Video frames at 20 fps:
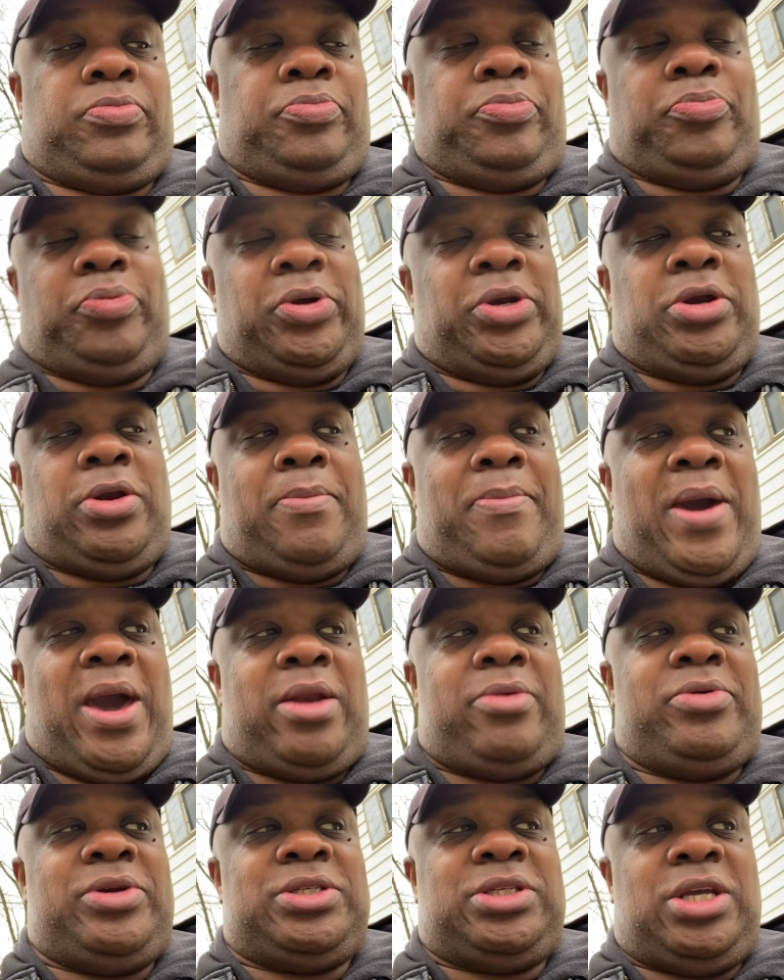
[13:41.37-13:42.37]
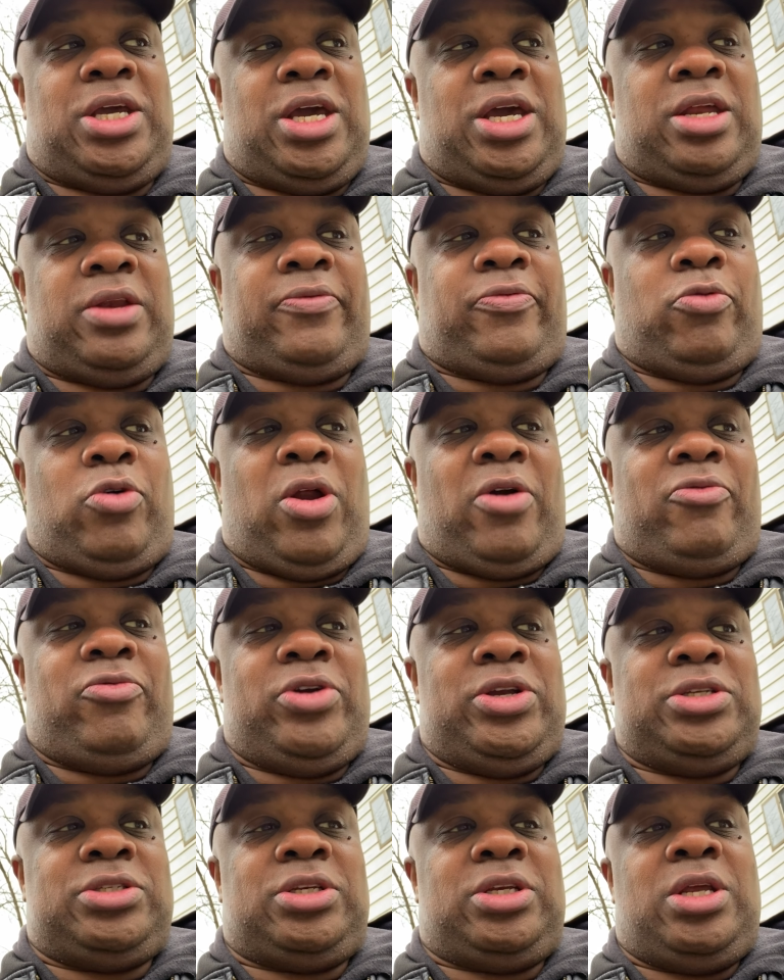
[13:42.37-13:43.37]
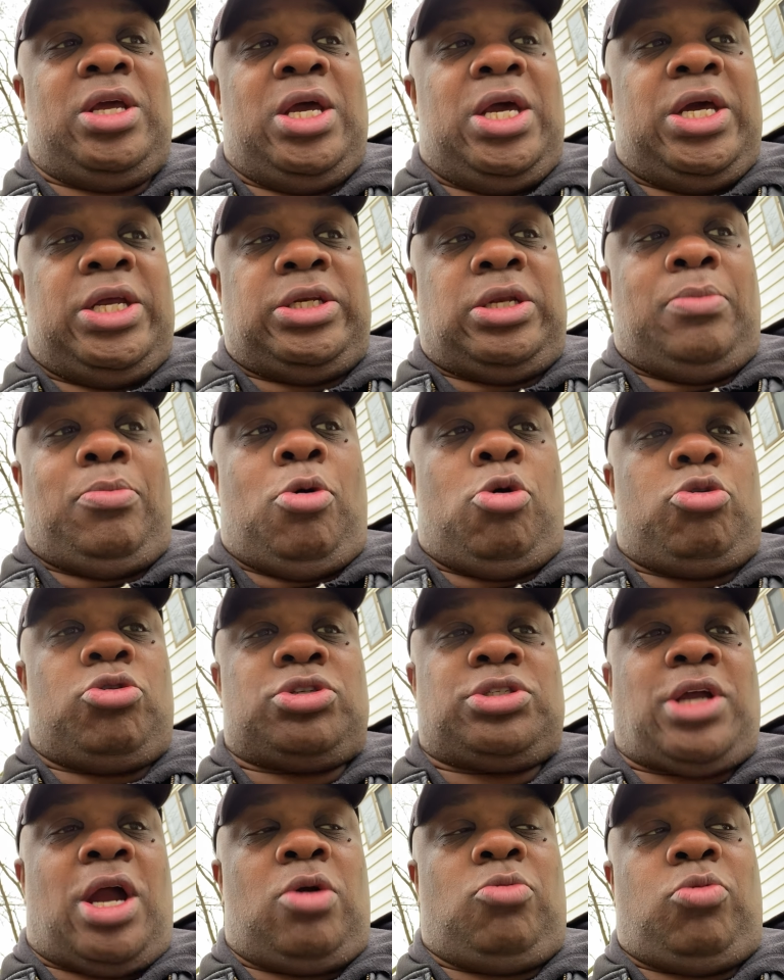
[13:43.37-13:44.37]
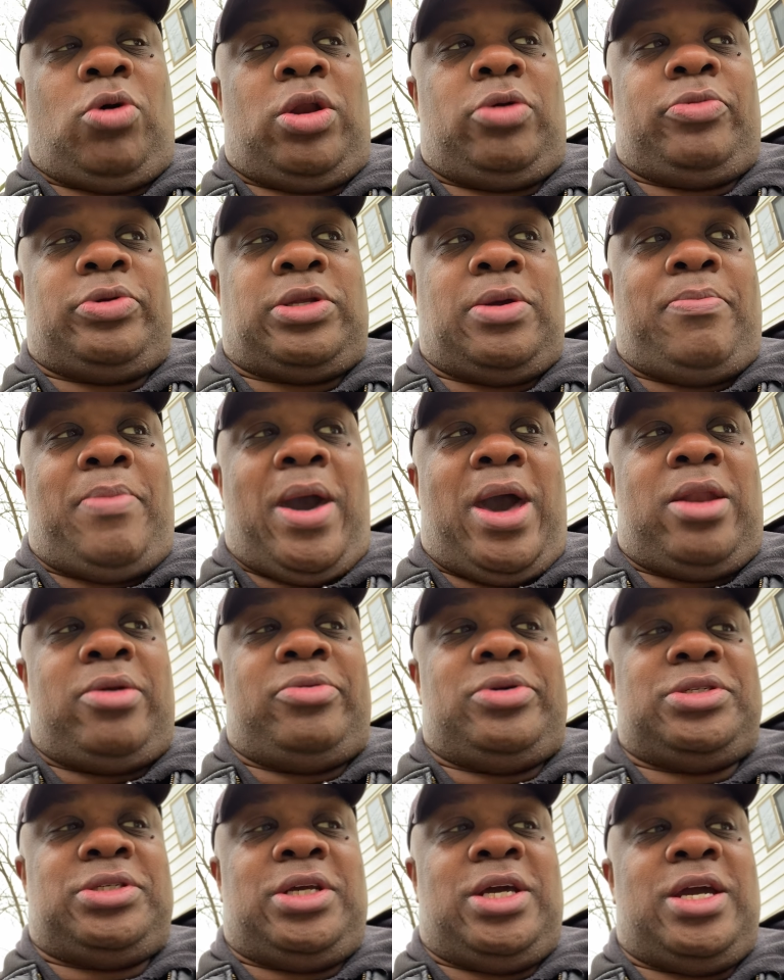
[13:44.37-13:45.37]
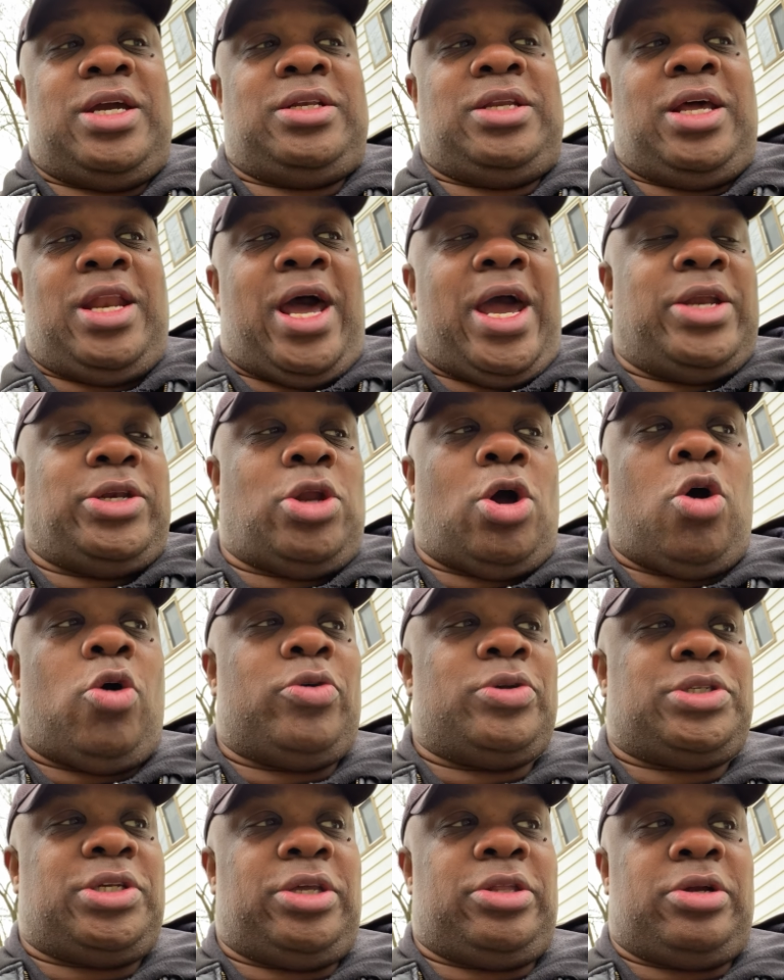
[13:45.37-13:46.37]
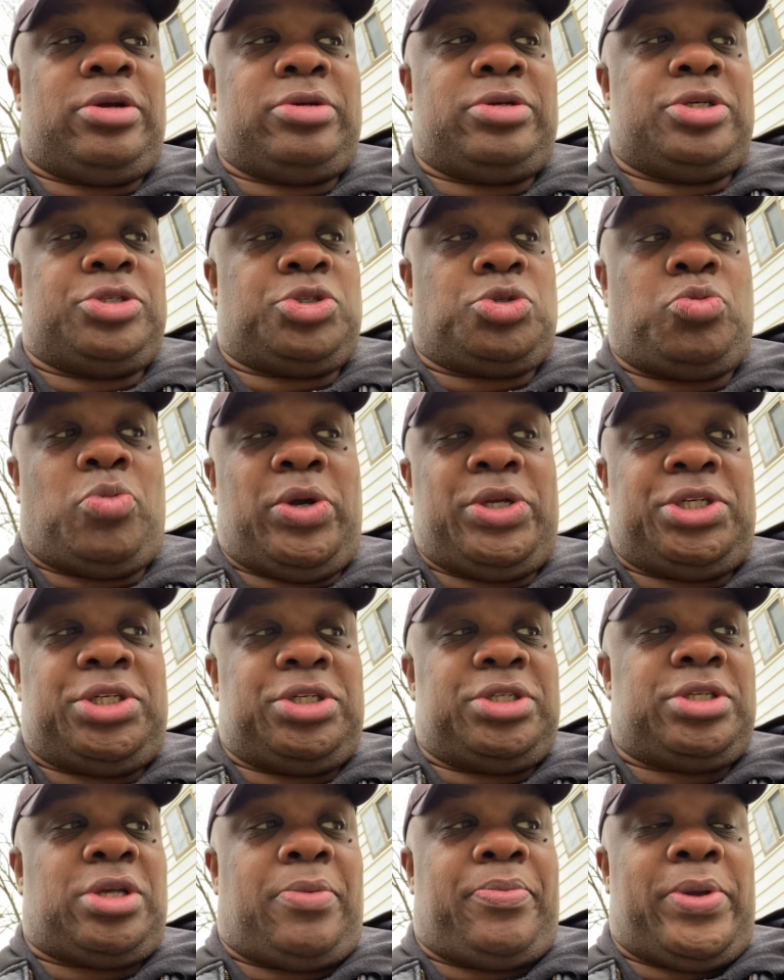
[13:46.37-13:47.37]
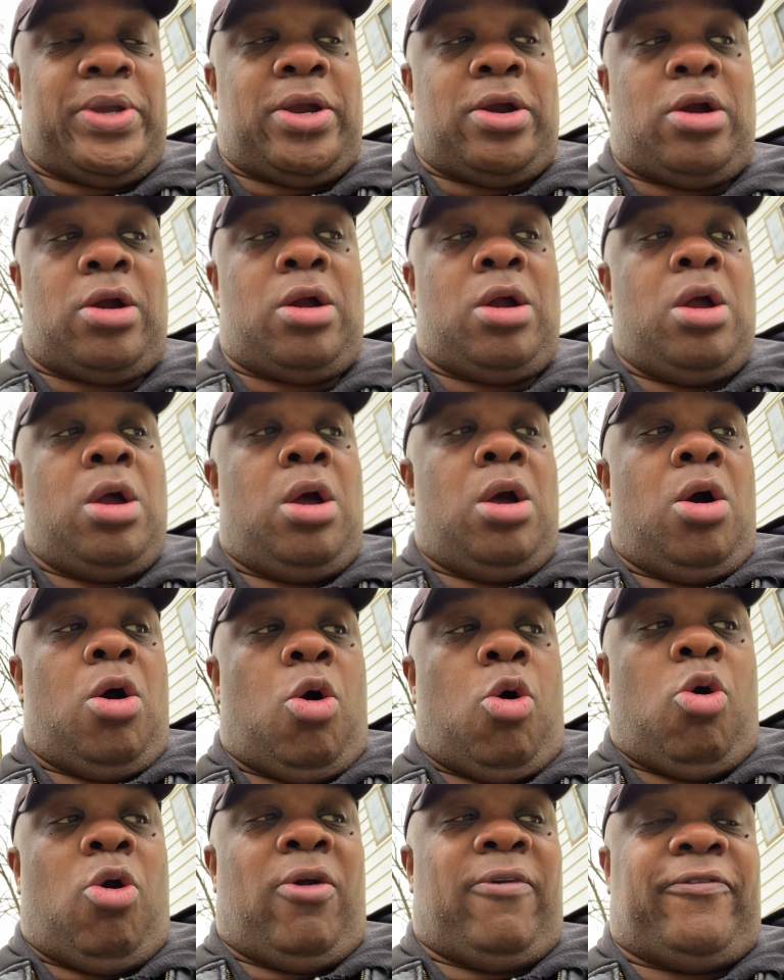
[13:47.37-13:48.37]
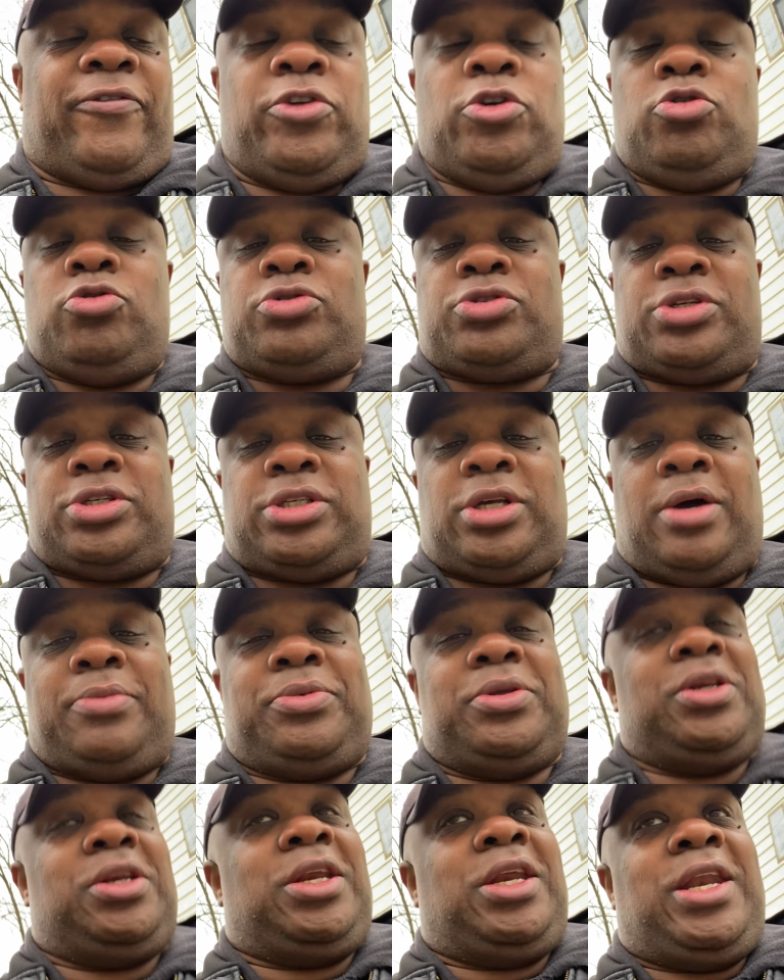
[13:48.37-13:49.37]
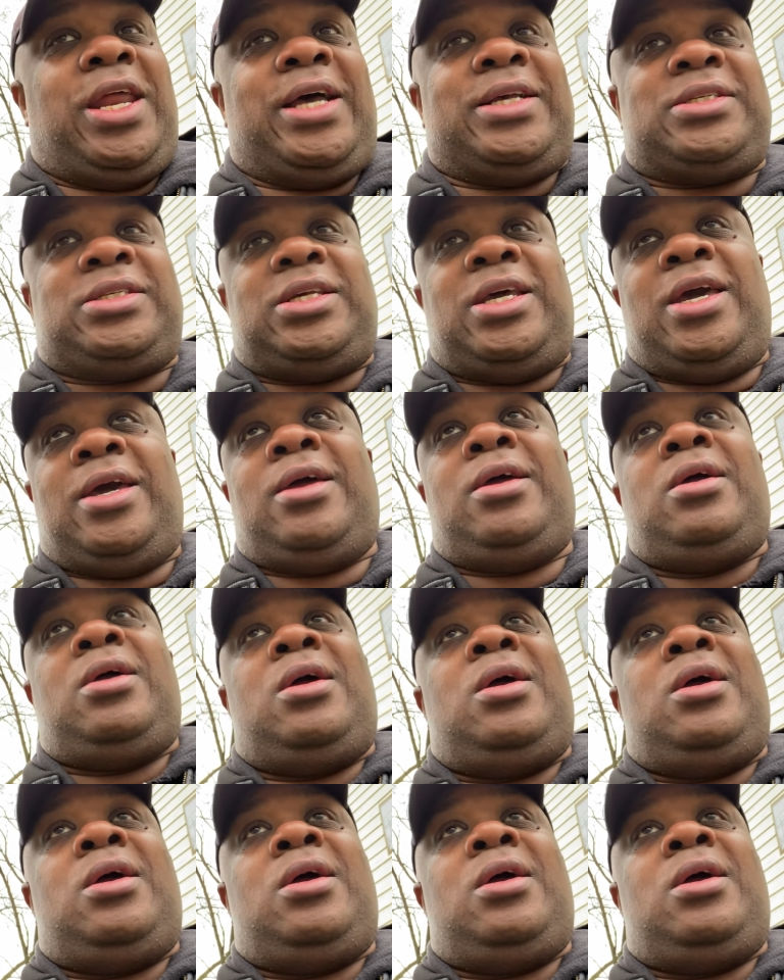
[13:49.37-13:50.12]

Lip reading: putting the batteries in, if for whatever reason the motor's not running with the batteries in, then I know it's either the switch is up here or a fuse or something, and that's it.